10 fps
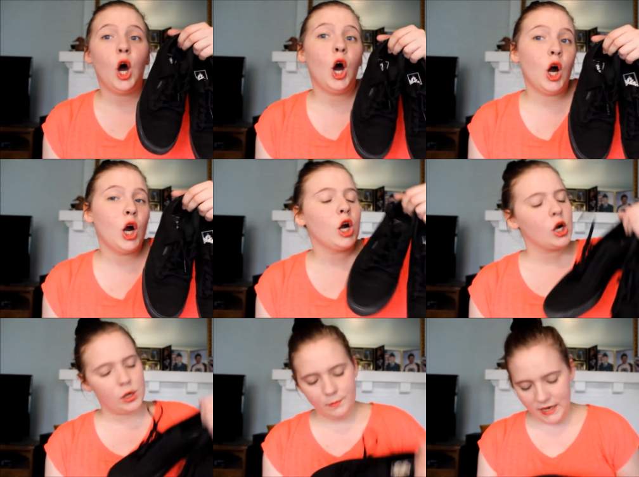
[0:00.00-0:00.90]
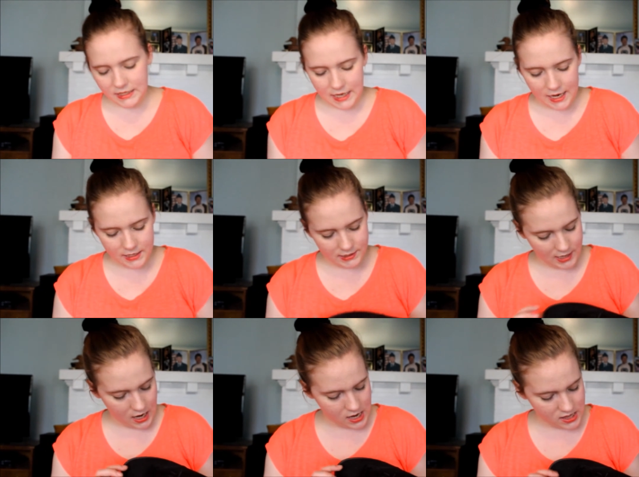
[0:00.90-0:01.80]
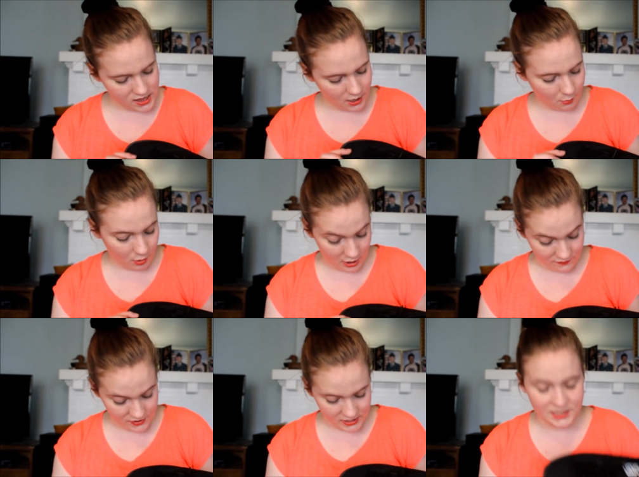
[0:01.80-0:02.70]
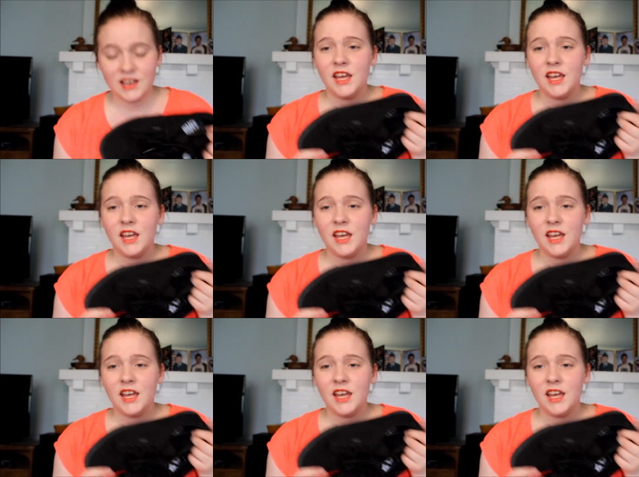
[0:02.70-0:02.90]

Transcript: are my size they're perfect